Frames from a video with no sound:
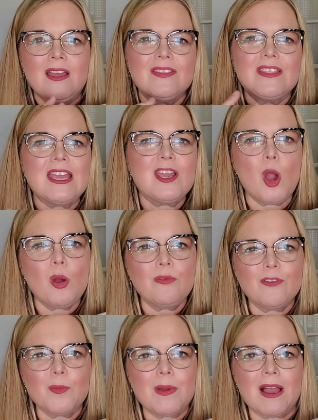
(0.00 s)
they go
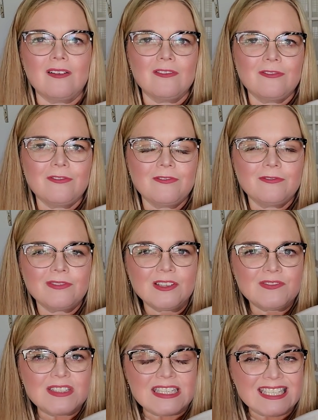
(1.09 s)
for about
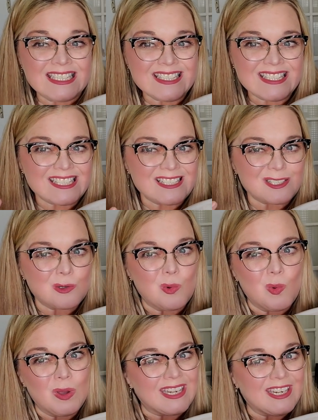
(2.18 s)
15 to
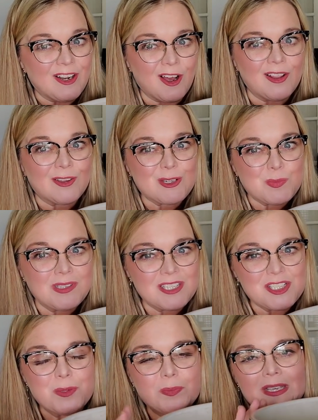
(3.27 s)
20 dollars
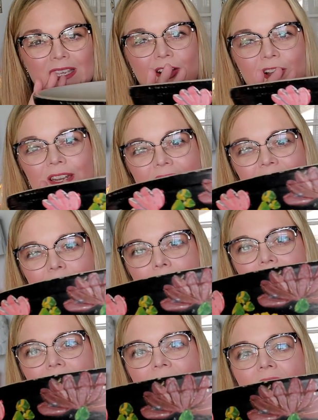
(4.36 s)
plus shipping on
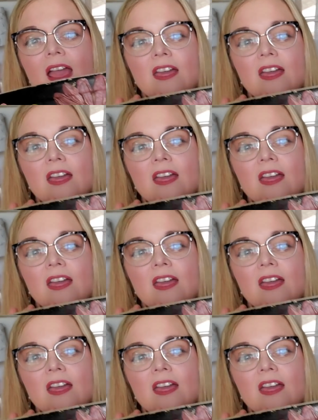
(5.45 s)
ebay